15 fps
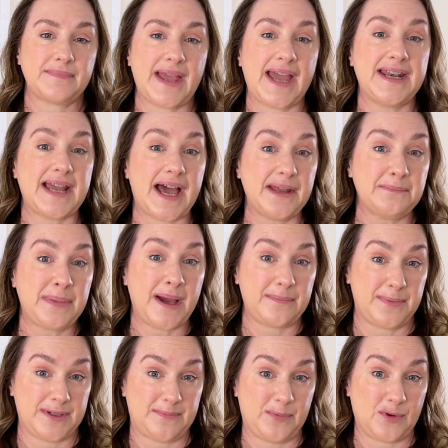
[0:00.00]
An
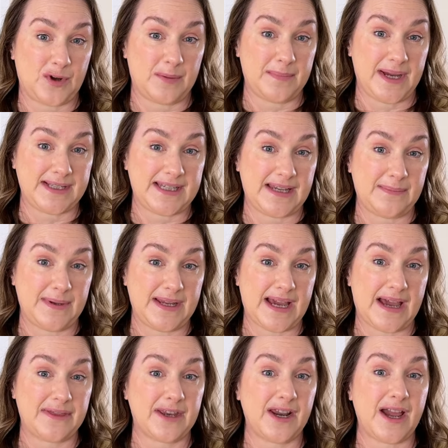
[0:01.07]
unpublished book on my
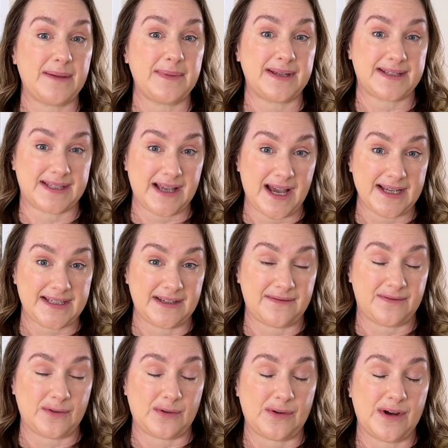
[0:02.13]
TBR that I'm excited
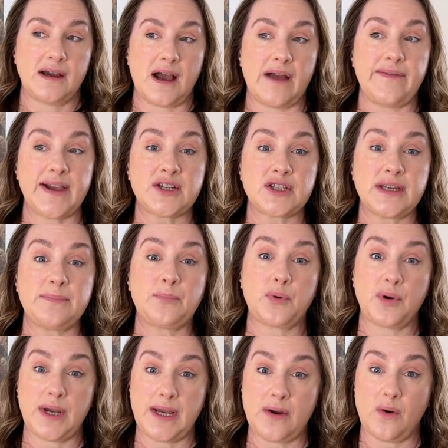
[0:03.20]
for. I've actually
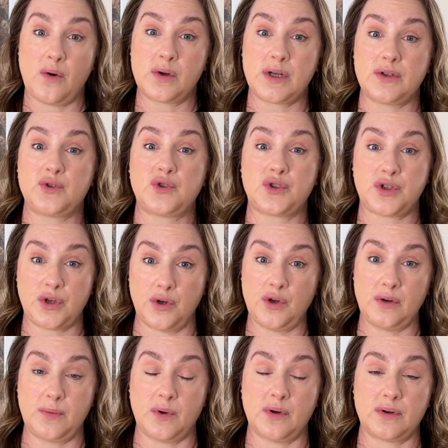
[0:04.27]
pre-ordered
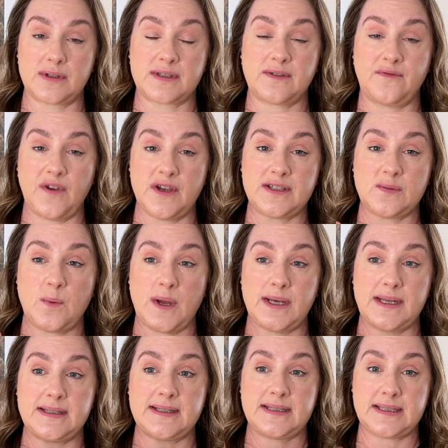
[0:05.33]
two books. The first one
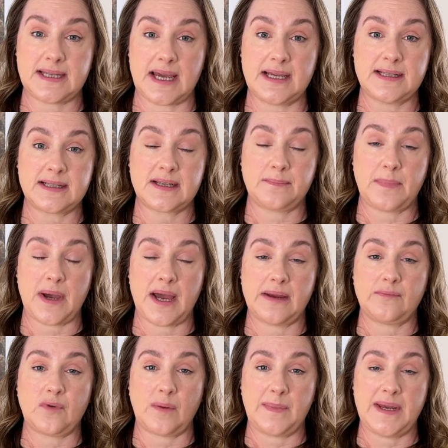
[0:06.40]
is Dusk by
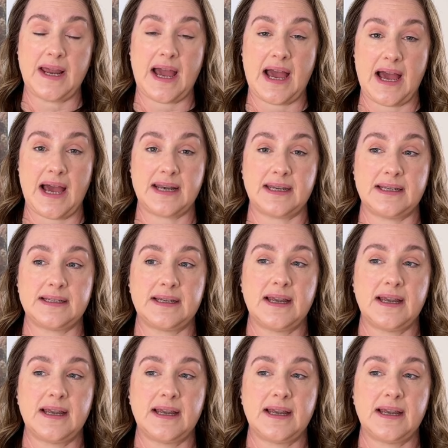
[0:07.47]
Robbie Arnott.